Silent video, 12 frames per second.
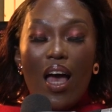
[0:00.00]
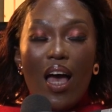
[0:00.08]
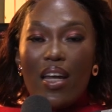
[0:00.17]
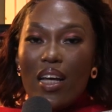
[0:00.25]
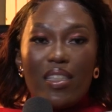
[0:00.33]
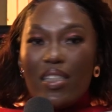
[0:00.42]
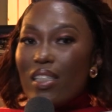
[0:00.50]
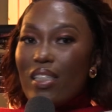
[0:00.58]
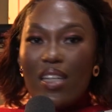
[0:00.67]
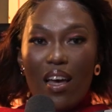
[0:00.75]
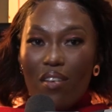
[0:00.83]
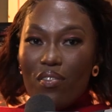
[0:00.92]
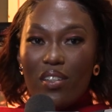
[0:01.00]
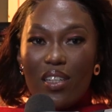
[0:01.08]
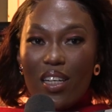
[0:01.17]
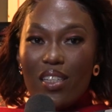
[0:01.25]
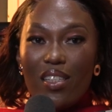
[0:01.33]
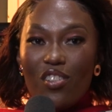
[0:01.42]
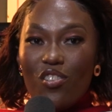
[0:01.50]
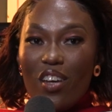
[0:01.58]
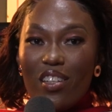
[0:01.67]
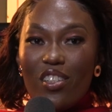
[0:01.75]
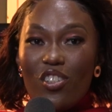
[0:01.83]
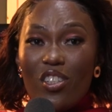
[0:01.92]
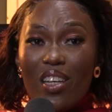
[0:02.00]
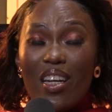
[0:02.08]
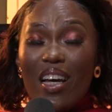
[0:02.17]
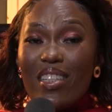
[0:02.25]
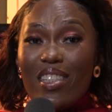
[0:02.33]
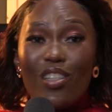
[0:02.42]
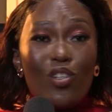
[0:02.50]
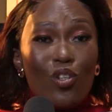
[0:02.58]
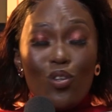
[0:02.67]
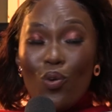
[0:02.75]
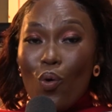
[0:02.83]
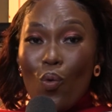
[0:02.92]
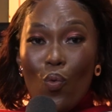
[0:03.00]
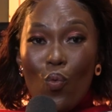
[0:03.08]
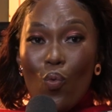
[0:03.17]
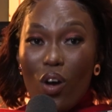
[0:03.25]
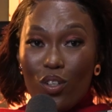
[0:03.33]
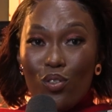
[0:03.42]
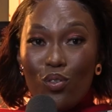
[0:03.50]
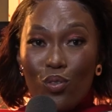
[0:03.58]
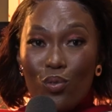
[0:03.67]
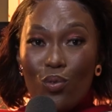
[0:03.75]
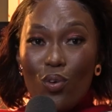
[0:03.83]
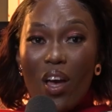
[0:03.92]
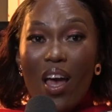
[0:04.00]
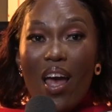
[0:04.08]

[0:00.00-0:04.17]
And I didn't have an exit strategy, and I didn't know what to do.